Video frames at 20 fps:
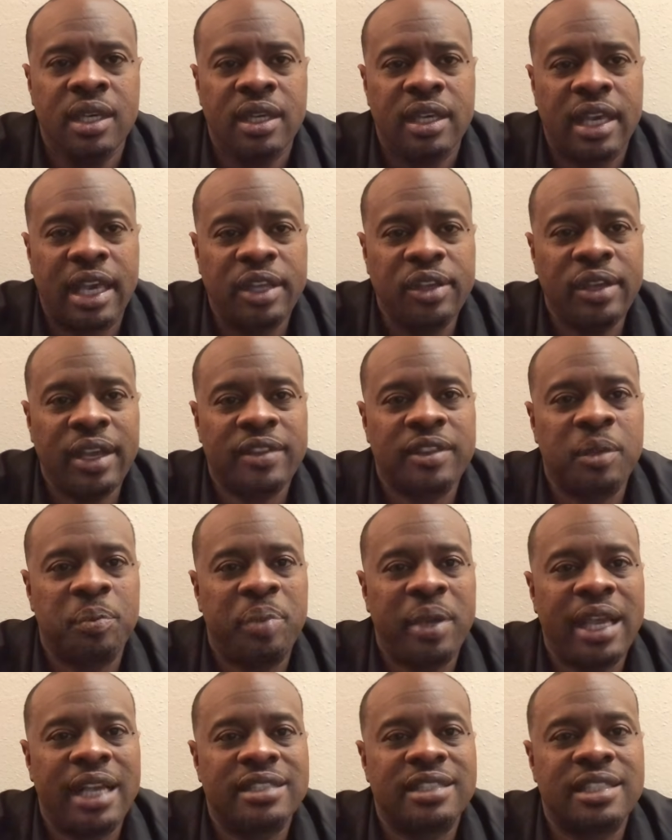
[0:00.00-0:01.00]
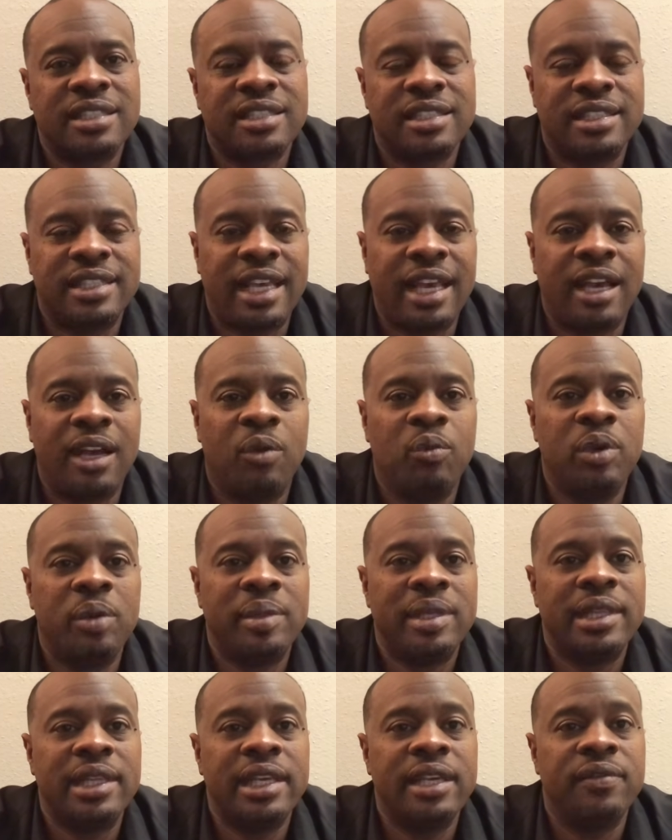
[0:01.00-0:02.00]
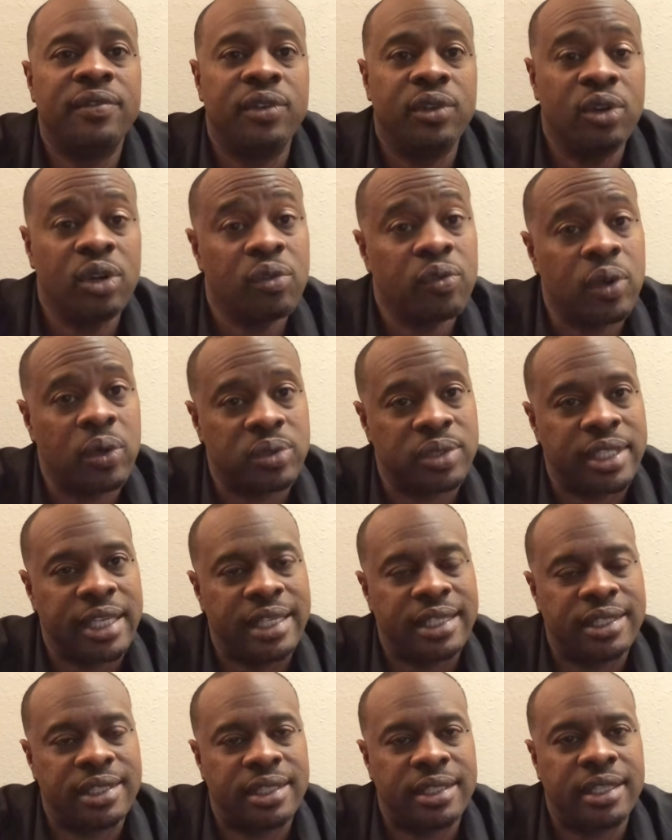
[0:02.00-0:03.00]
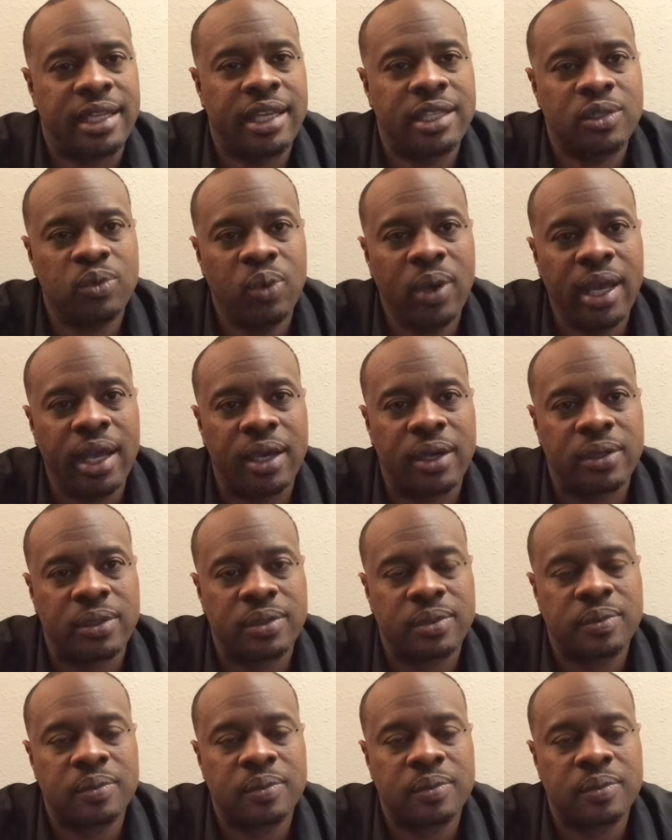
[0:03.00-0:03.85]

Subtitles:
And you have to pay attention to how women leave your rotation as well.